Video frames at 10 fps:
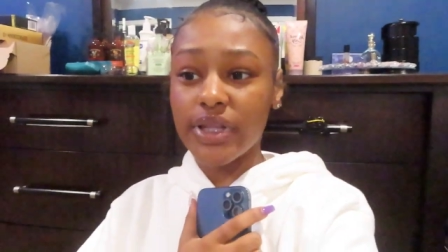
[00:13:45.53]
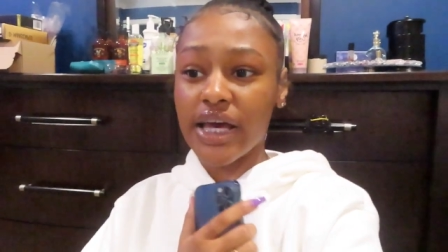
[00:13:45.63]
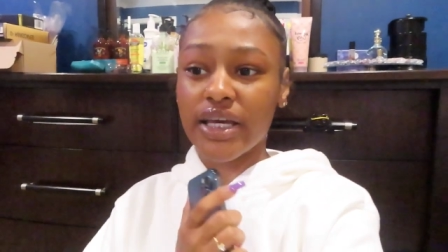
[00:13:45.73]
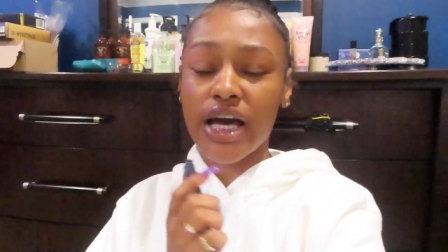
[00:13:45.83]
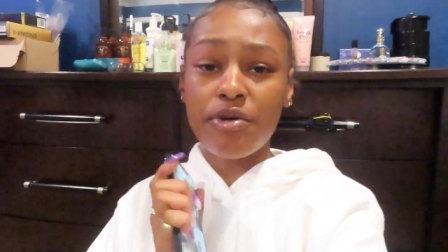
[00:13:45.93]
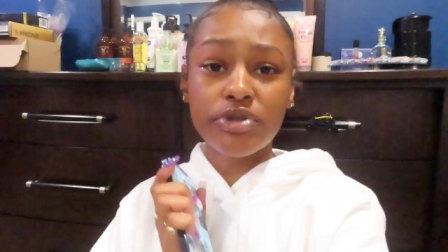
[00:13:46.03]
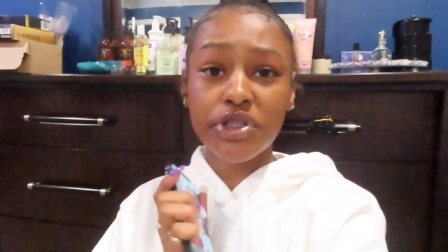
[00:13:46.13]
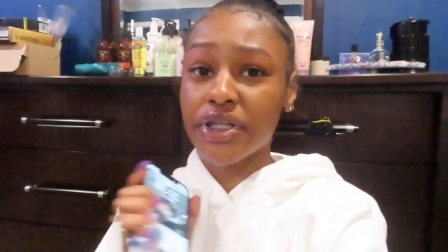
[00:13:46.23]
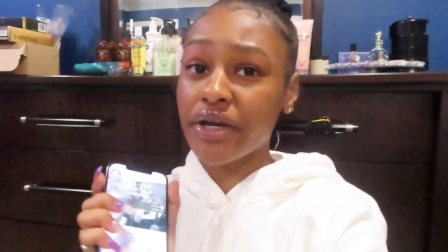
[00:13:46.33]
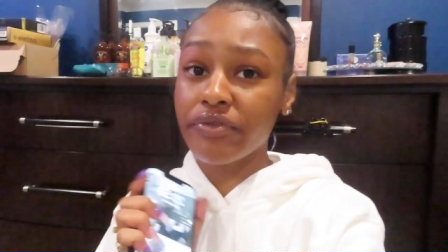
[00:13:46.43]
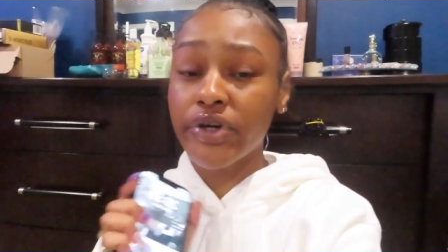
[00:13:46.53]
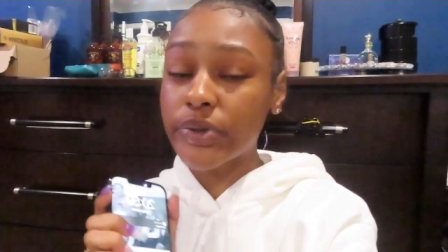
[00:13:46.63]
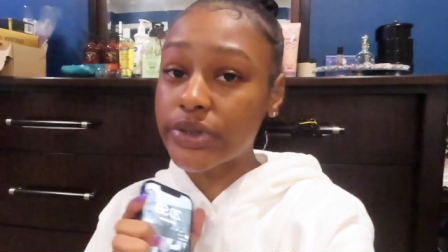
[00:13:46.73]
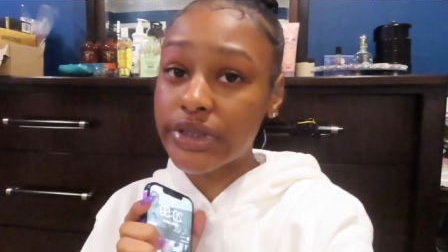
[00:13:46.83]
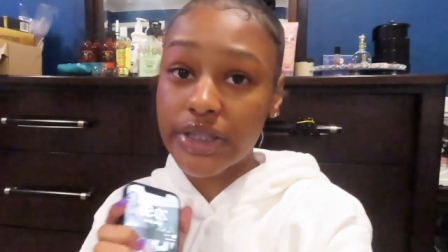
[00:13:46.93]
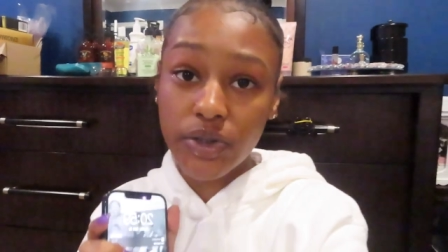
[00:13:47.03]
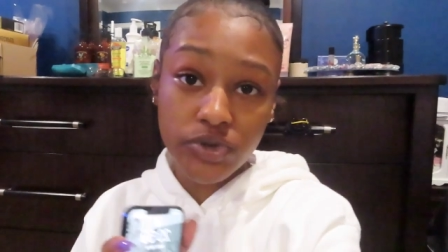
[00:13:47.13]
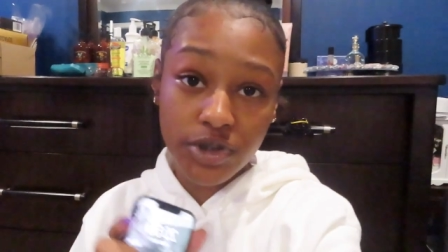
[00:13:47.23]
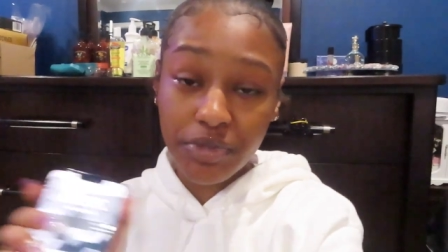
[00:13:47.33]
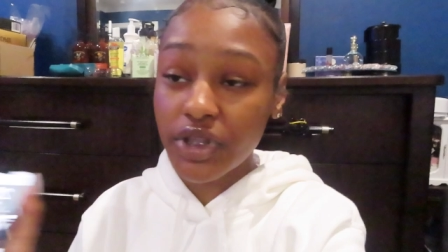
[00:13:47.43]
Like I was looking at fragrances that
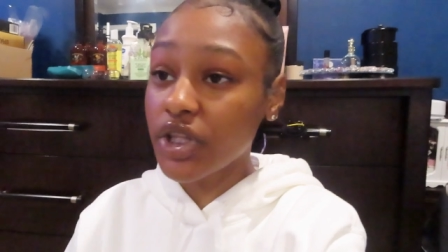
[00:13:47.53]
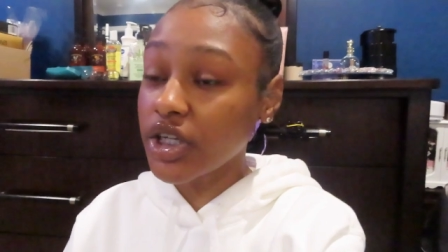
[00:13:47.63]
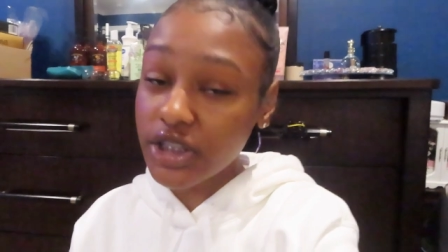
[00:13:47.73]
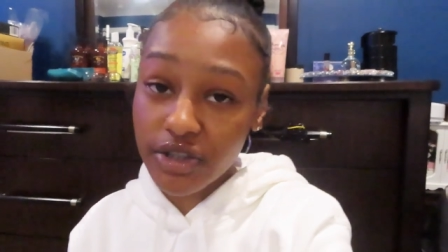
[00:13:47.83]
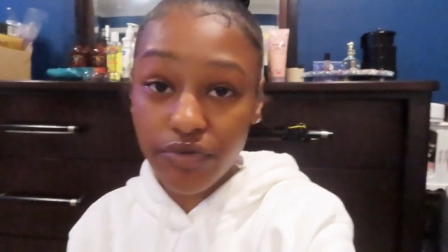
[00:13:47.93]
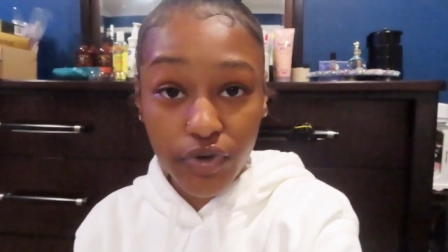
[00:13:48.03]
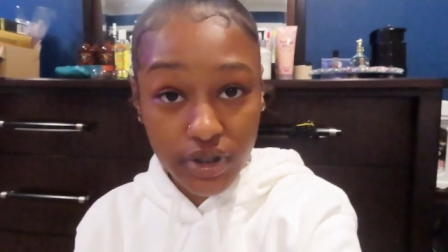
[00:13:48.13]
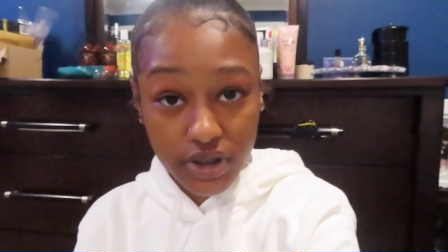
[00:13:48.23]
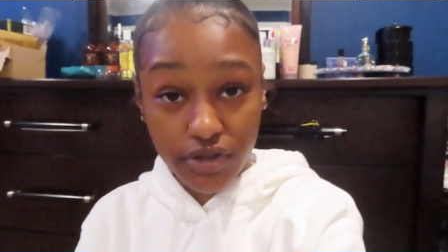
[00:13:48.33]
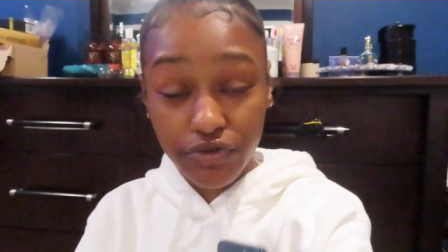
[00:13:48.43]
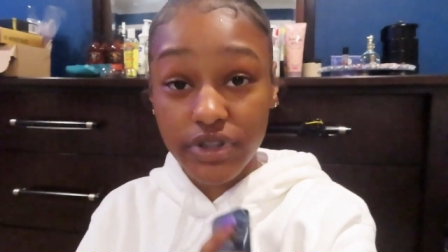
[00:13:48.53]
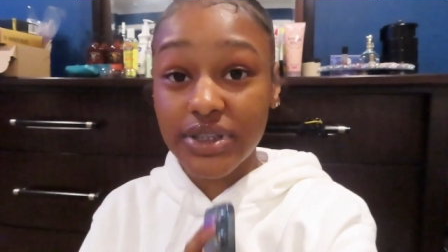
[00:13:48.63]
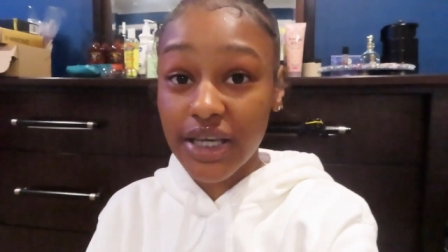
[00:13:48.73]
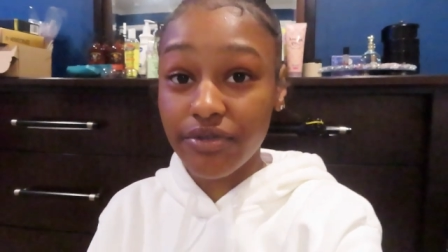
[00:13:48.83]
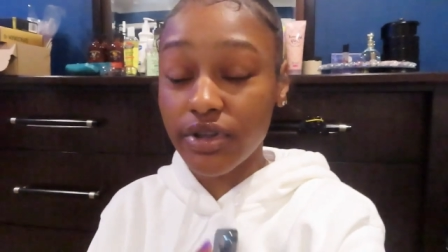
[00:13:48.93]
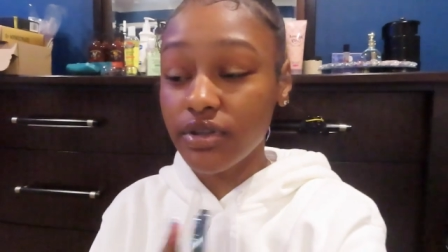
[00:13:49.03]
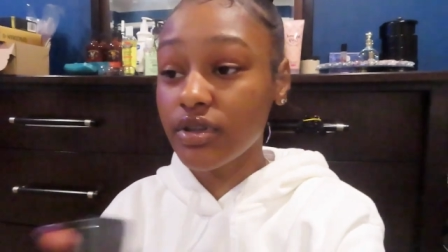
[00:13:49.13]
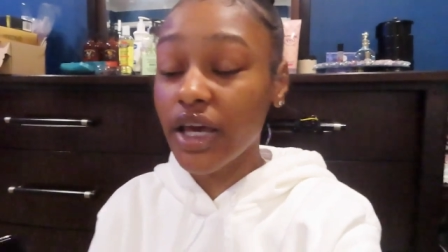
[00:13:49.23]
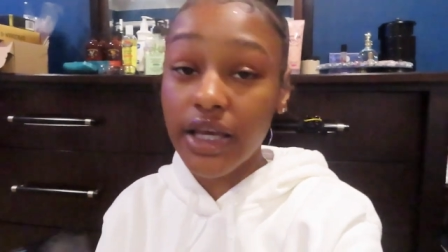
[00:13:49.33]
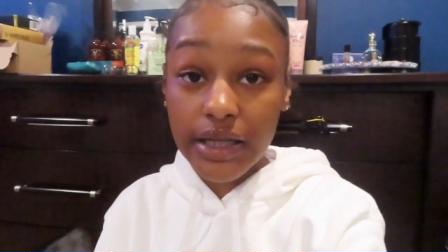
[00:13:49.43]
usually be 13, 14 for 7,
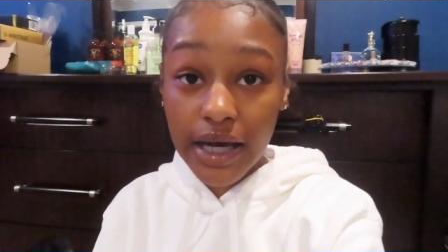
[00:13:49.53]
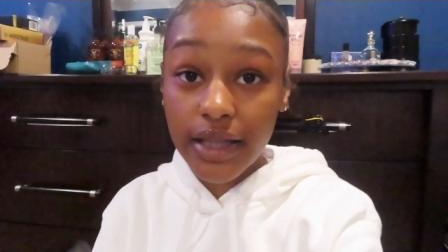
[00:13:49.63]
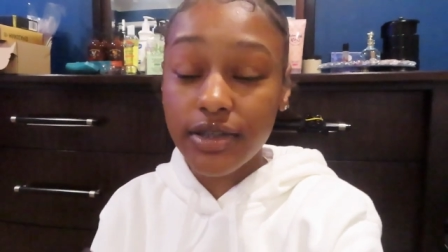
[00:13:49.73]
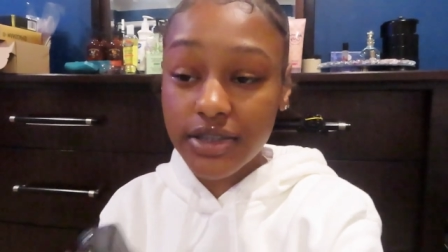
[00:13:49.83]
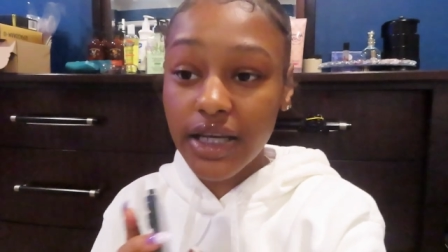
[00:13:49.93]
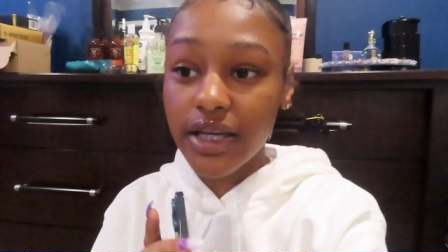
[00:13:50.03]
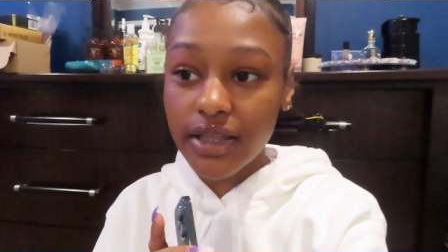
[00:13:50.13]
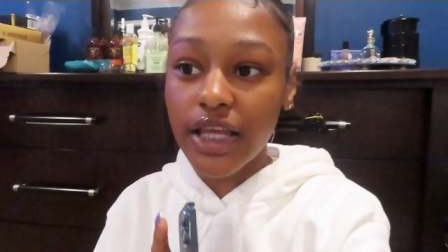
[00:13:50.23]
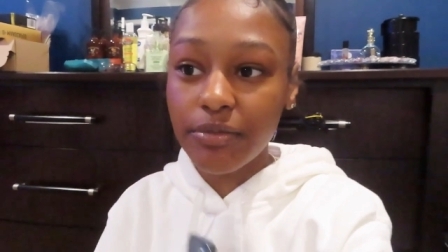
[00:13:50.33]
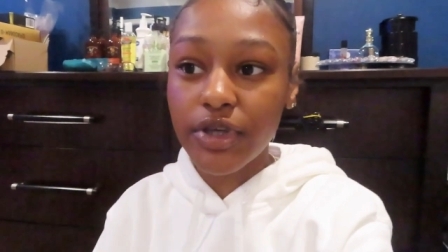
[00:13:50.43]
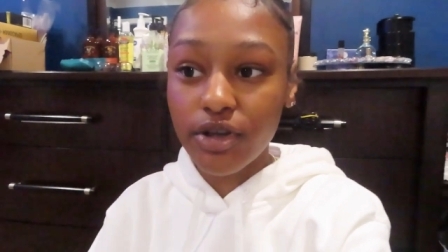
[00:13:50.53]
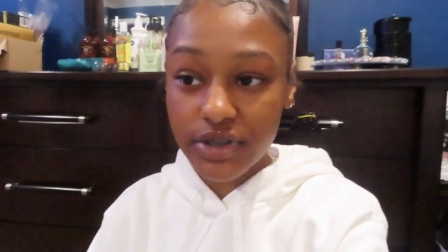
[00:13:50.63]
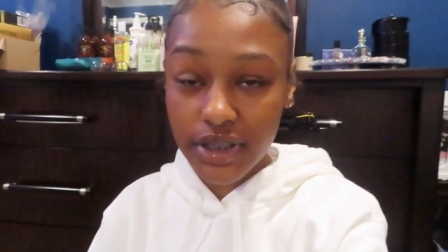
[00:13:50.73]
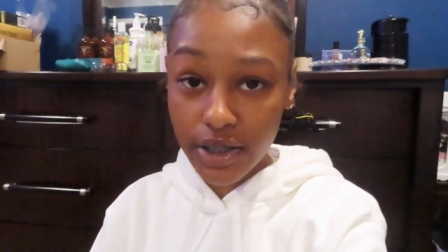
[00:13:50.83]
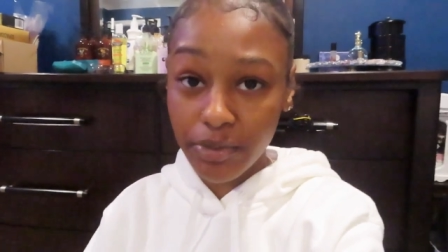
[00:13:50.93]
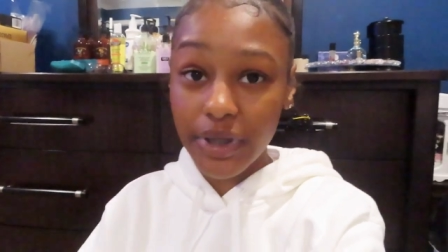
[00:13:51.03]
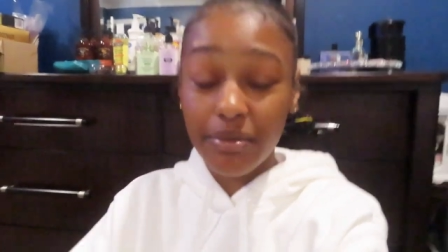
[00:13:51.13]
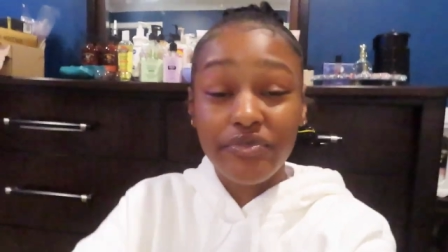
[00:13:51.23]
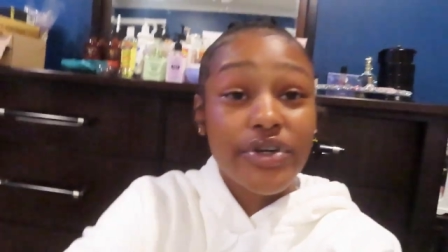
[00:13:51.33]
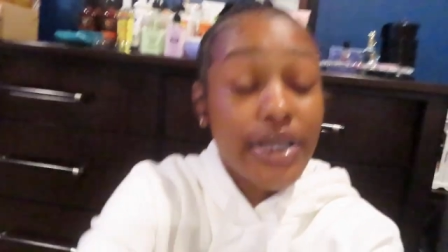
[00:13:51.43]
8 dollars. Like they be on sale. But
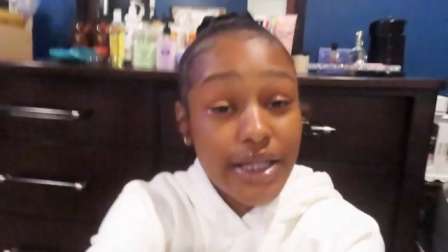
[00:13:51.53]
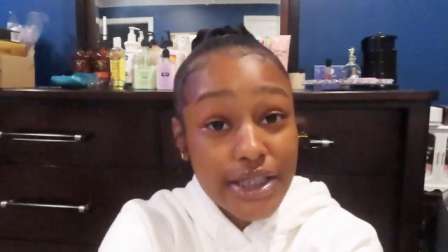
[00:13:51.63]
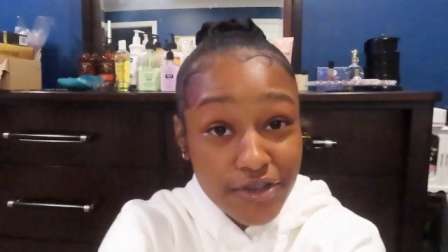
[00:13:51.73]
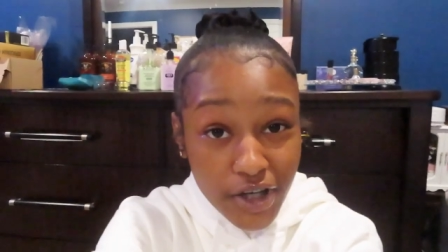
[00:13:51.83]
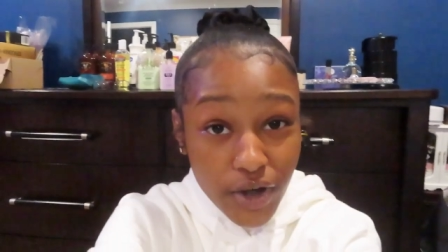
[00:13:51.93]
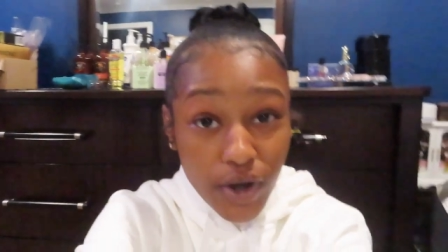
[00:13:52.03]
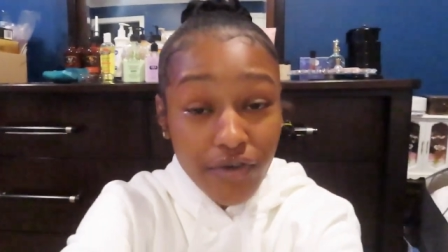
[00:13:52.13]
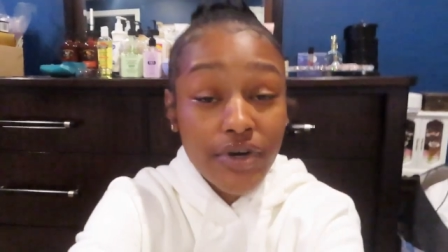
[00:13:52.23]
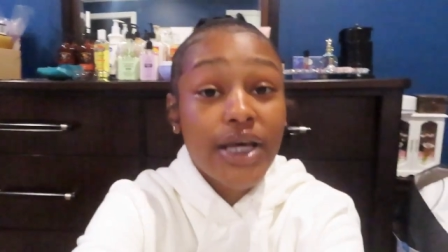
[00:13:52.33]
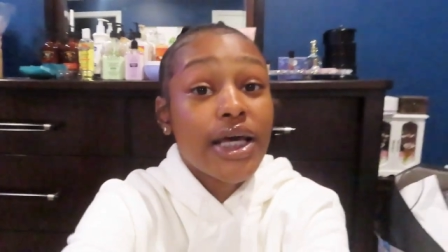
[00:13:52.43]
I'm finna end this video off.